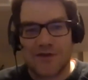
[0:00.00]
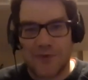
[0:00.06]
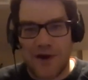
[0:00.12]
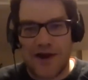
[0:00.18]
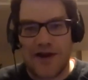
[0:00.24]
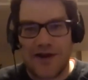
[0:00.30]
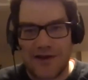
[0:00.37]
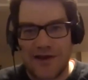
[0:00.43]

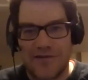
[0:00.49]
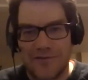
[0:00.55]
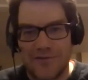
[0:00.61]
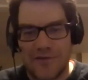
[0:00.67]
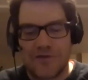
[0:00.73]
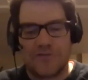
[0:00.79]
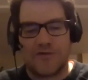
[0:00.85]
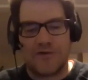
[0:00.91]
great idea
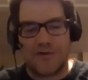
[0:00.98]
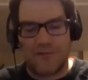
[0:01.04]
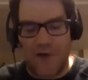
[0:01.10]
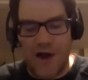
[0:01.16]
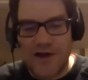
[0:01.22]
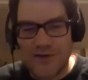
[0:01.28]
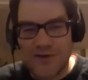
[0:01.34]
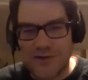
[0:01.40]
for
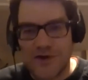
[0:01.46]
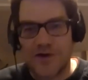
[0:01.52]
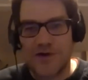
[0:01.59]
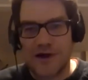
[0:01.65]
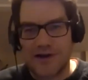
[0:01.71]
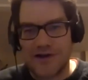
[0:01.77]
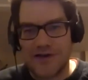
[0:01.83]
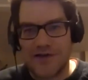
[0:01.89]
fostering
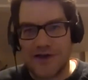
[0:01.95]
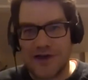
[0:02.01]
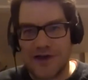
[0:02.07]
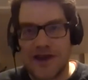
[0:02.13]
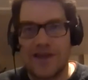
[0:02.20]
creativity.